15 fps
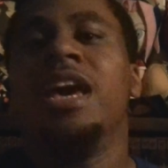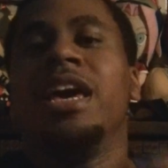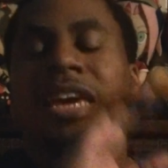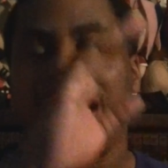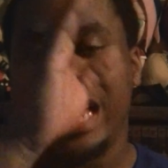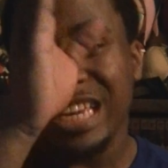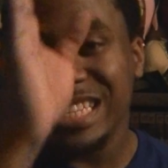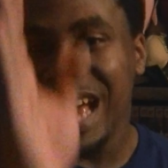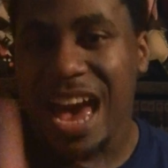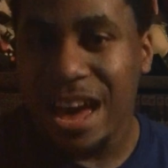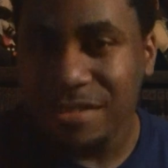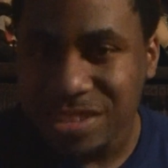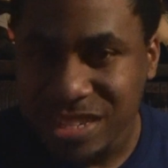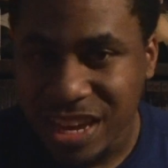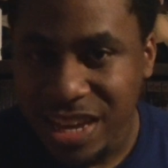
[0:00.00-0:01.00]
Yeah, he's
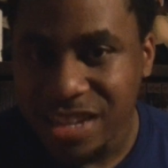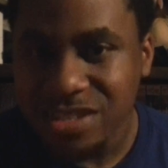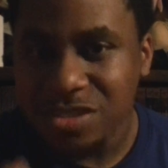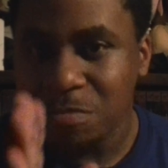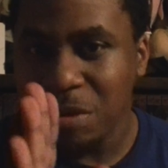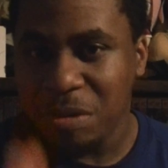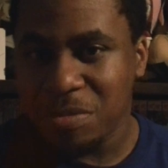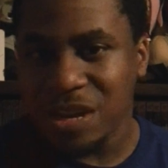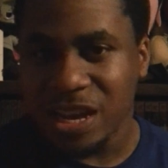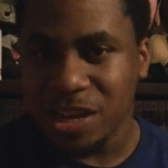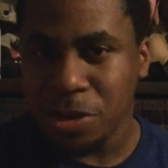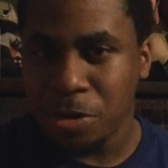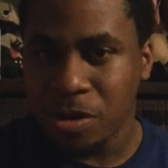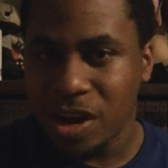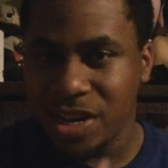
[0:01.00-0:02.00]
half Saiyan, so maybe like
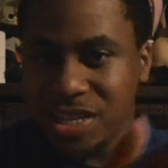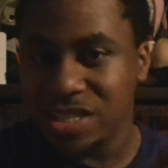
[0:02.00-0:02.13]
Gohan,